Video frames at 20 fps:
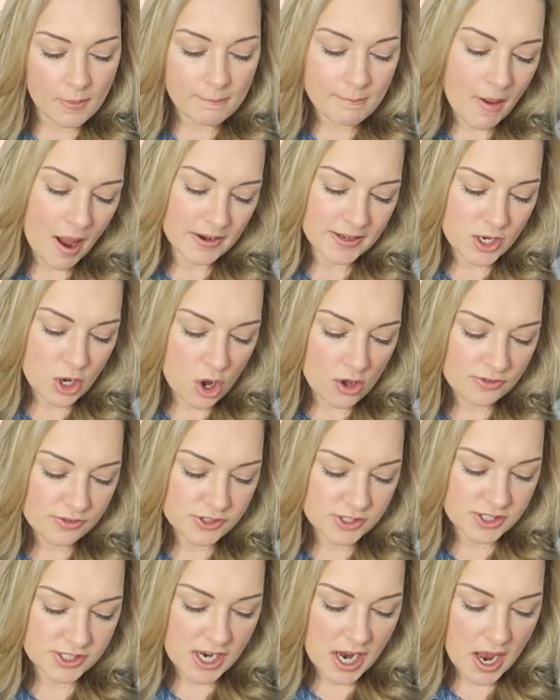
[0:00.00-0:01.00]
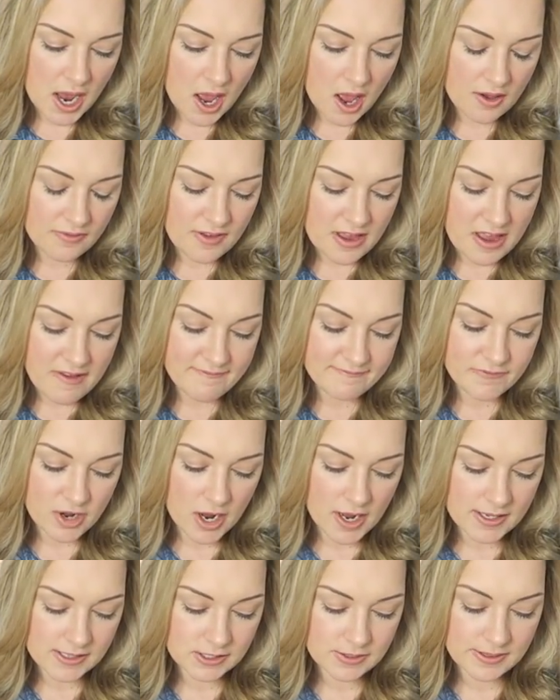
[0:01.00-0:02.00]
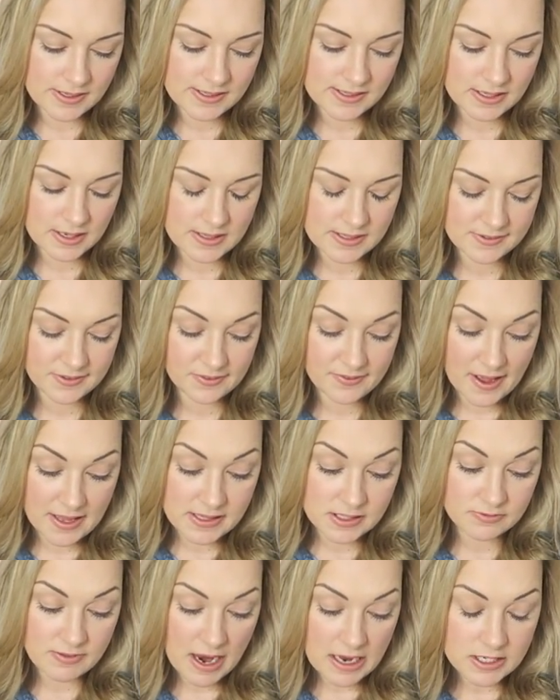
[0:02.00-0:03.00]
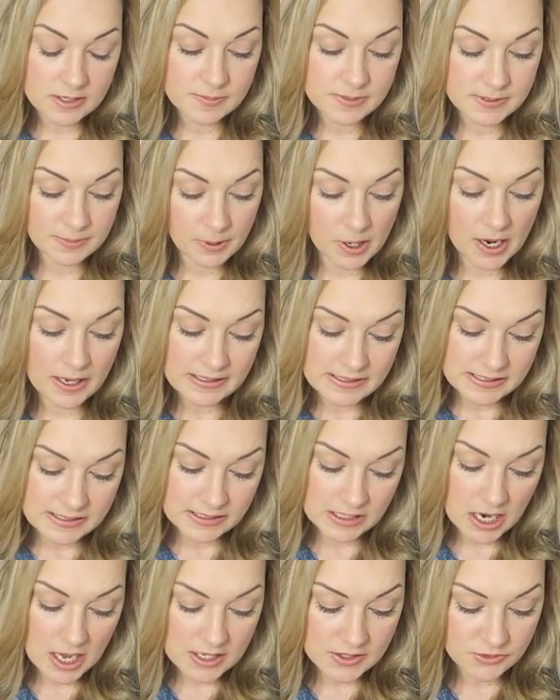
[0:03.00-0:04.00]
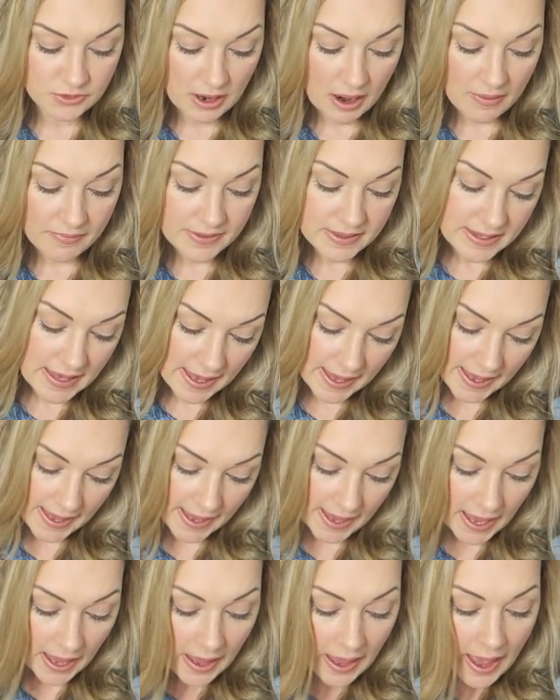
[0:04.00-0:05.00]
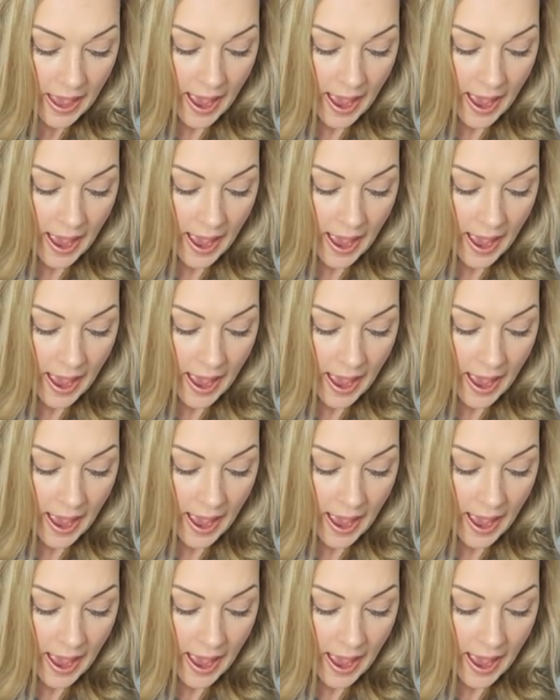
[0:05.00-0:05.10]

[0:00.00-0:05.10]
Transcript: money off stuff, invites to exclusive events, random surprises and delights throughout the year,